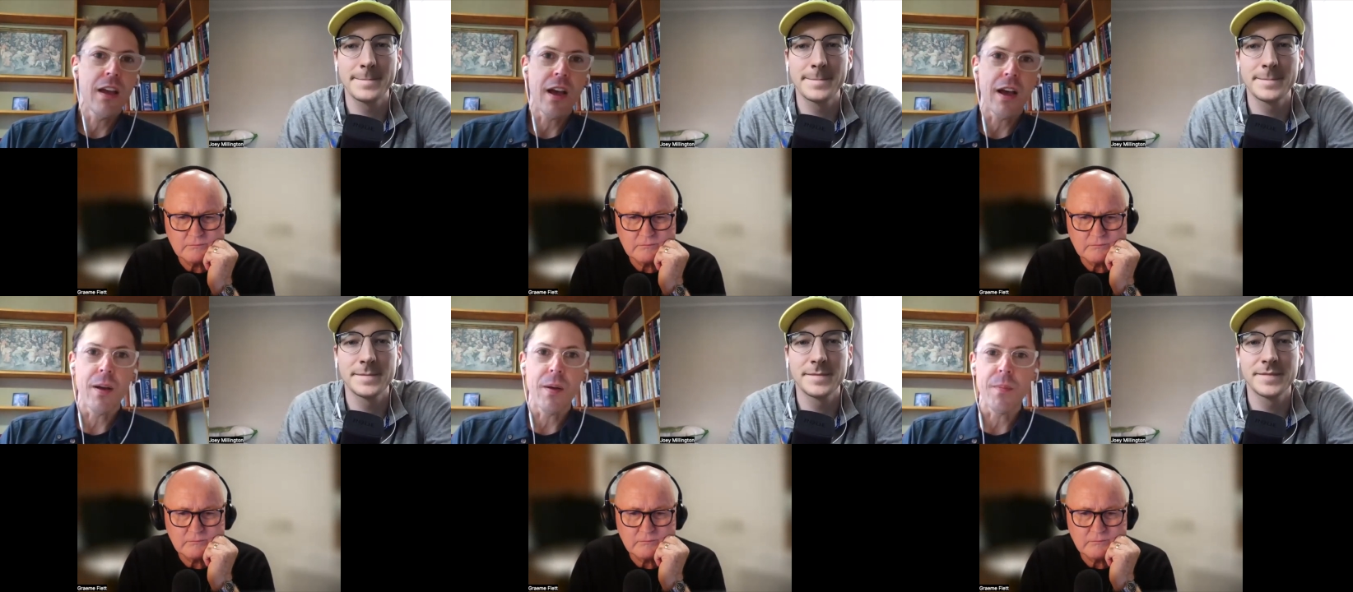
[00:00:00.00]

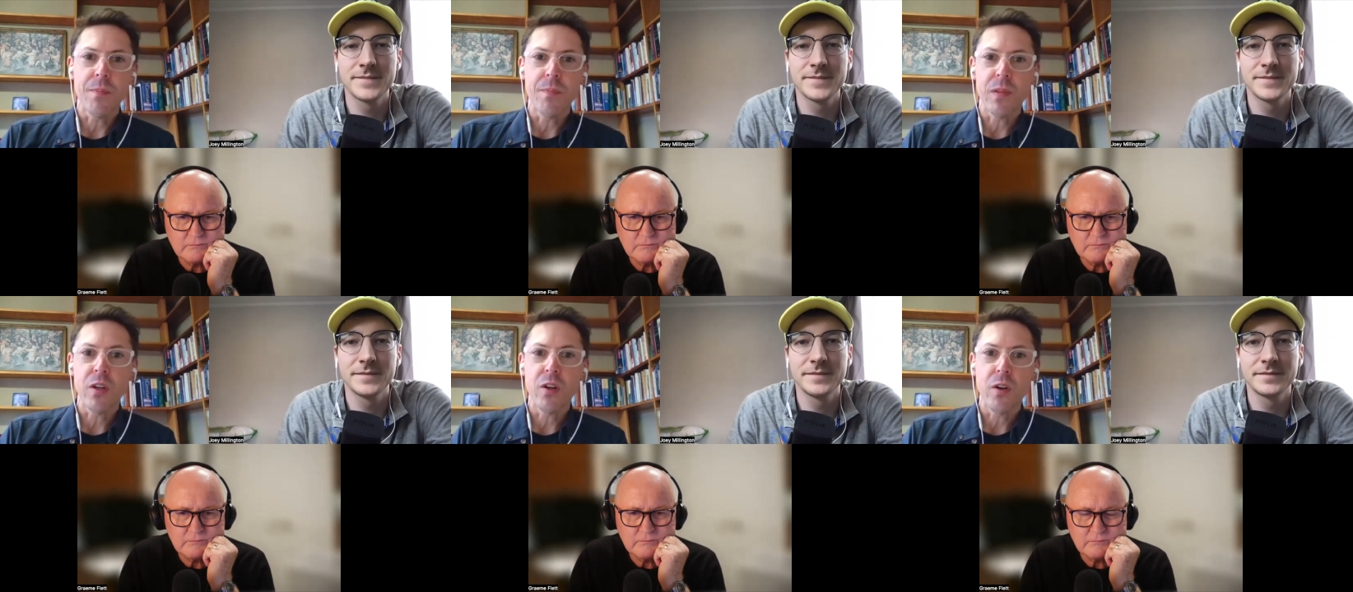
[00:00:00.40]

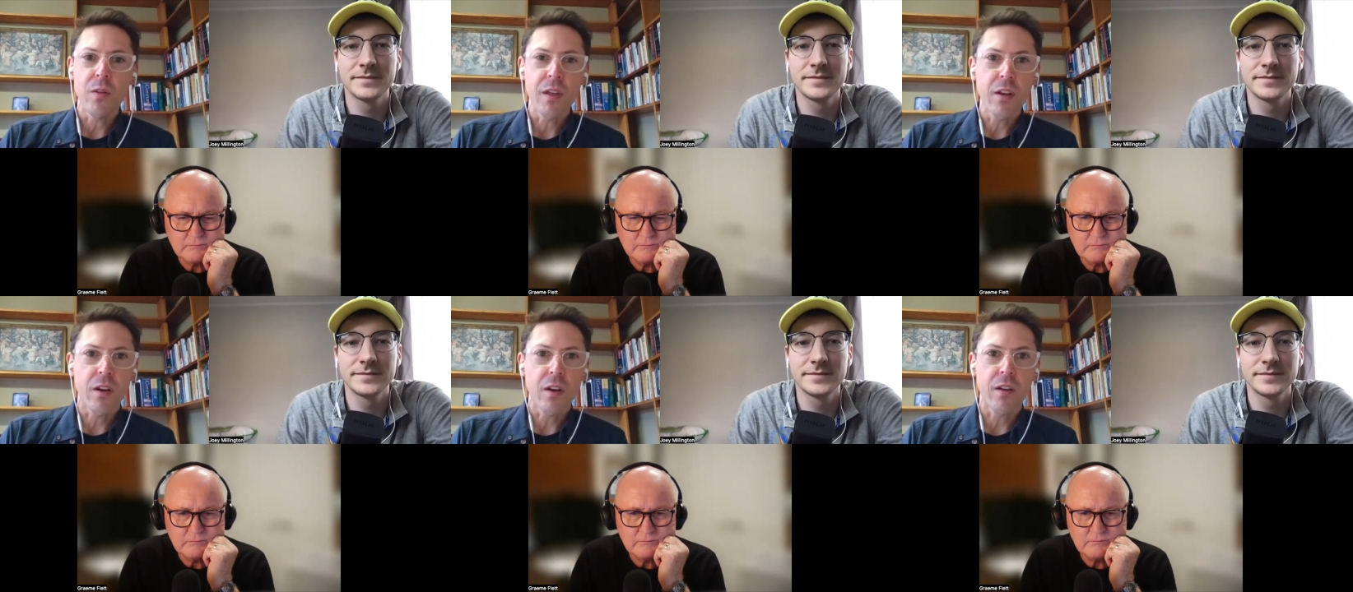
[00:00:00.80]
Speaker 1: Um, you know,
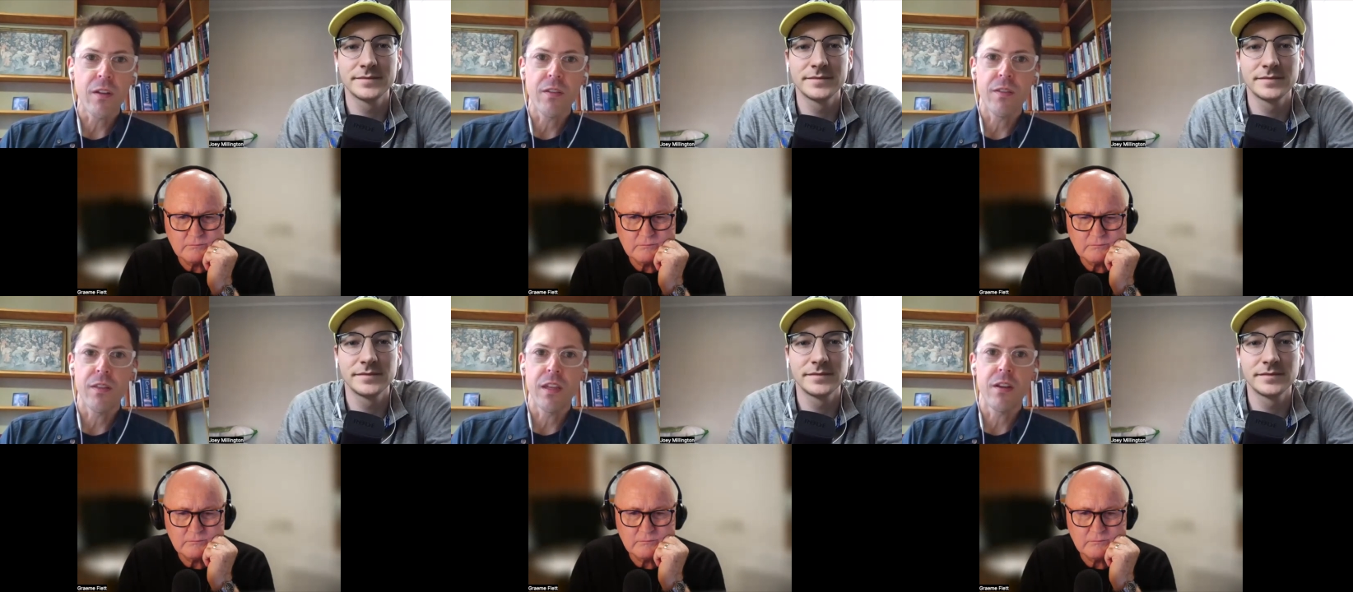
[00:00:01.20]
they're
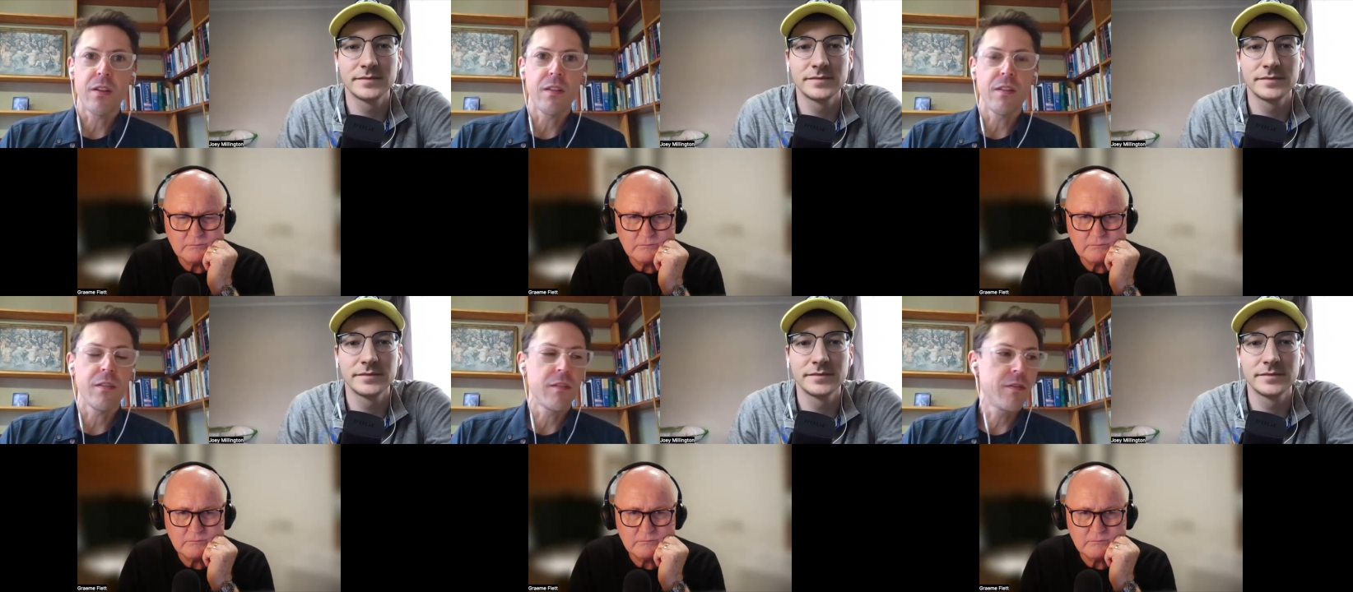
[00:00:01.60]
not
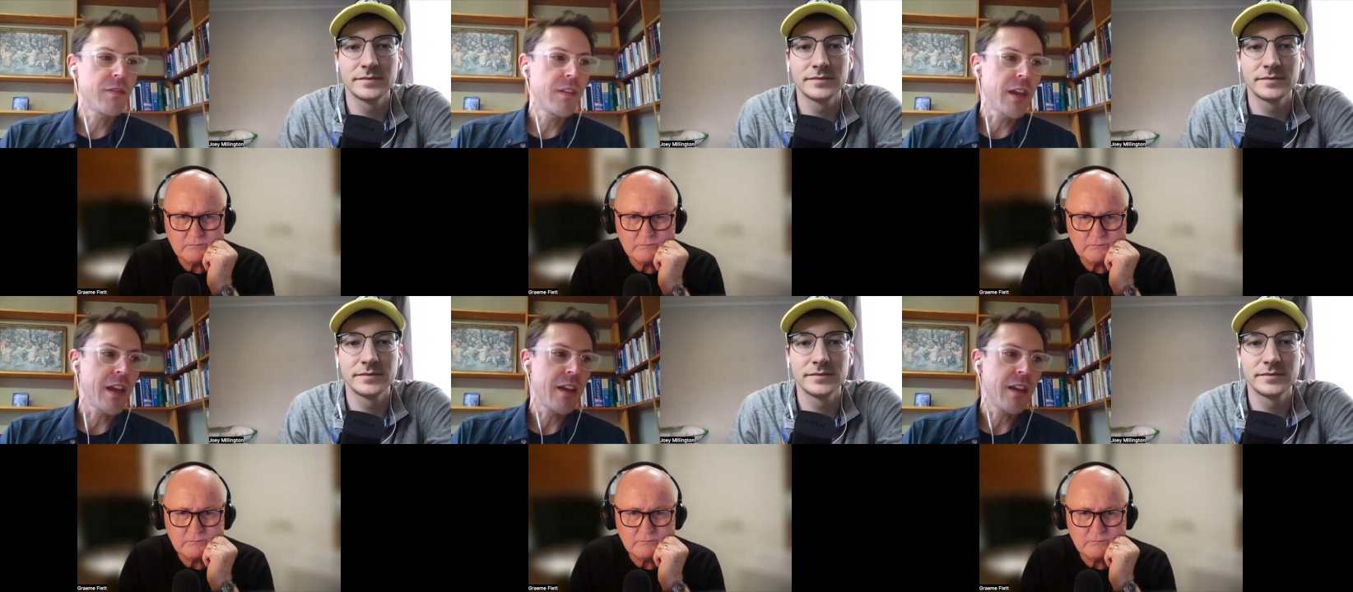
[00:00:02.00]
then
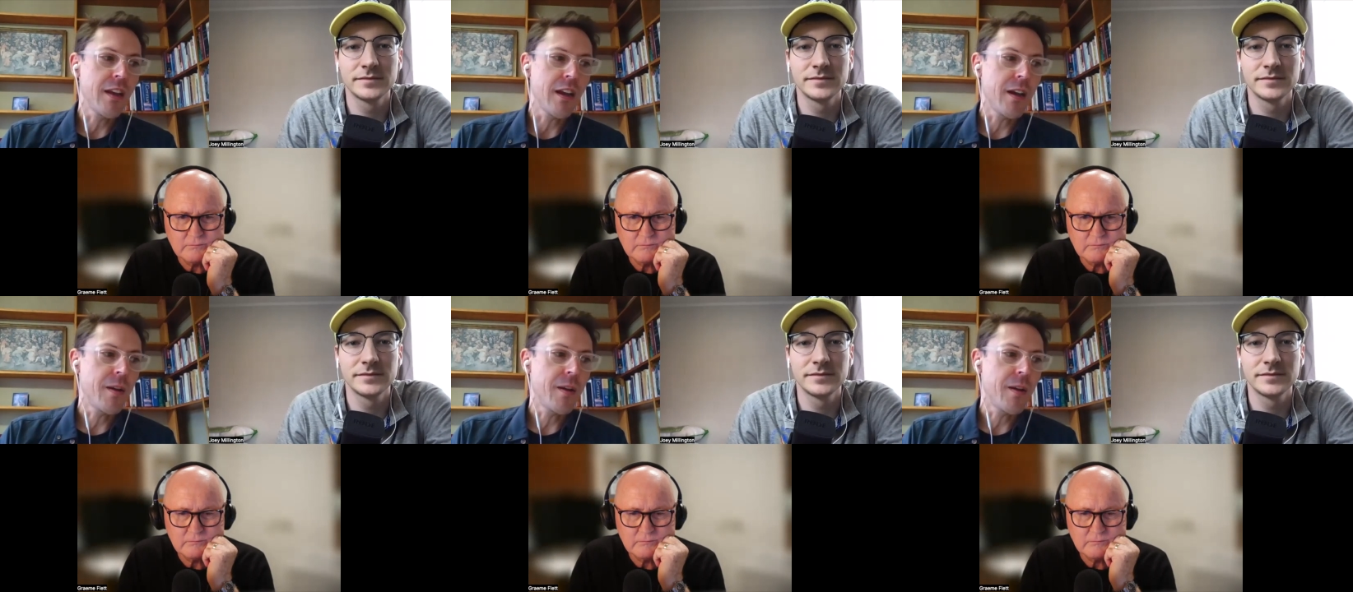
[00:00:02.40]
they.